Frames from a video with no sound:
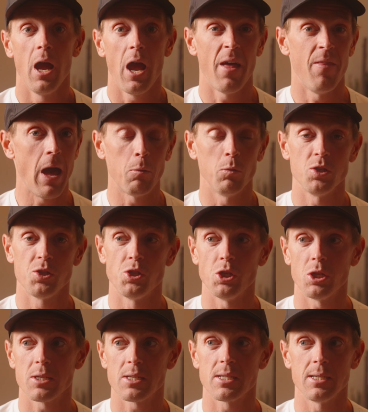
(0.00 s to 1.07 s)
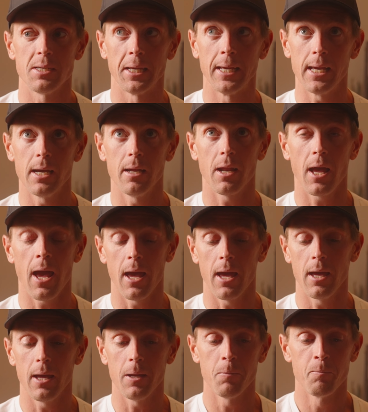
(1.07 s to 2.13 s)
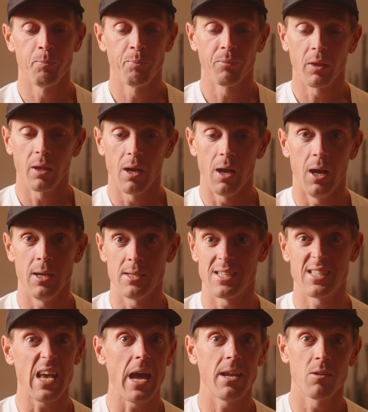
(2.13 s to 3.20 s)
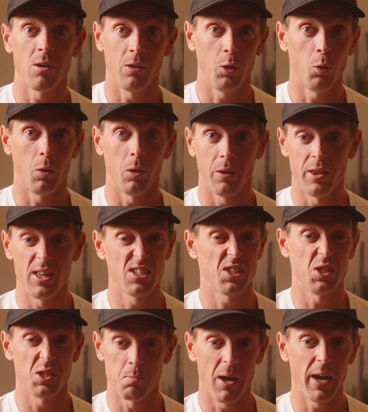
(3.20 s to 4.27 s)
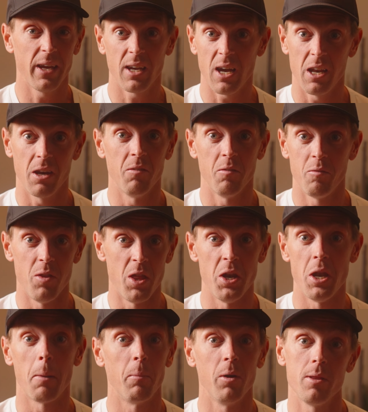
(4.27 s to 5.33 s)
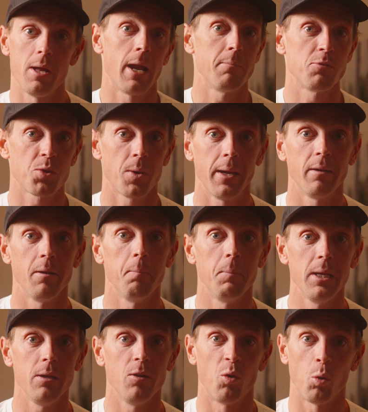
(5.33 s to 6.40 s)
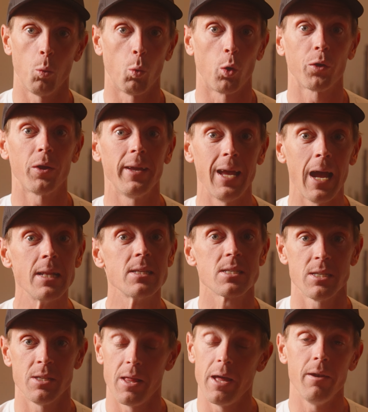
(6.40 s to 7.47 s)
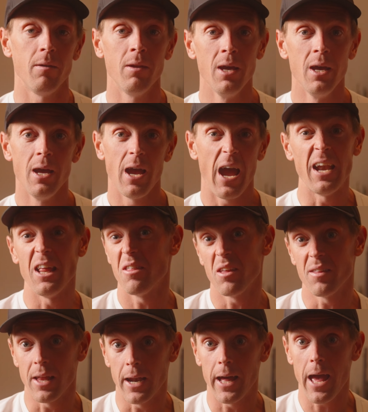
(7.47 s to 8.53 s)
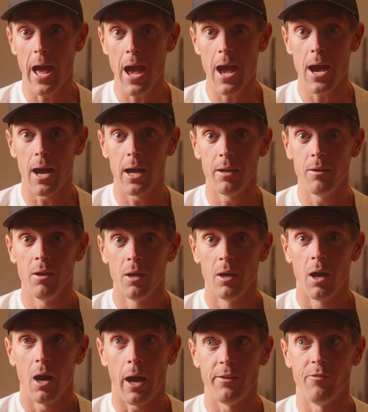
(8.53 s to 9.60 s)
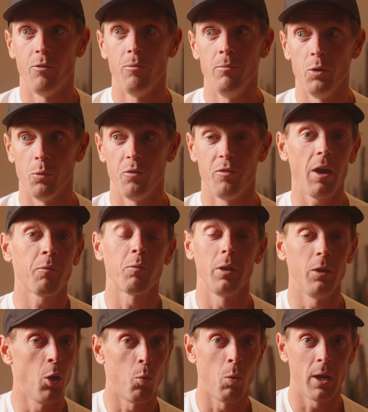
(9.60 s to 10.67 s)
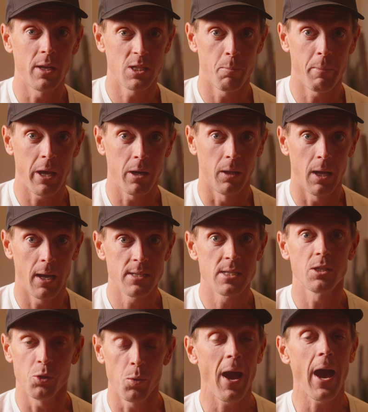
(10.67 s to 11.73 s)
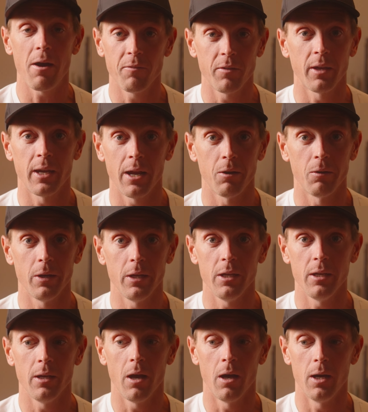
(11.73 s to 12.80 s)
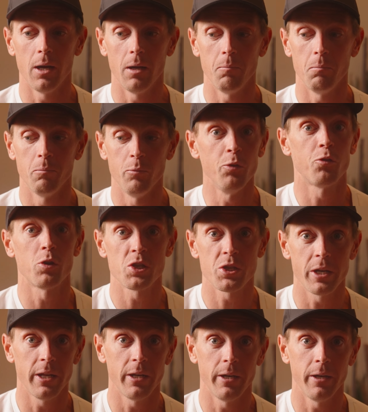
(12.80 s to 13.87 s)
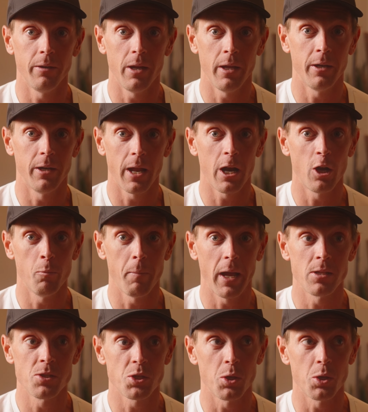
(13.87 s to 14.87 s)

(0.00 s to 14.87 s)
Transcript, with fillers: And that was just to get a, a set, uh, you know, this is my kind of the number that I'm trying to beat or work against. And then anything that I add, I you know, definitely don't want it to penalize. You have to carry um, nutrition in, in an Ironman.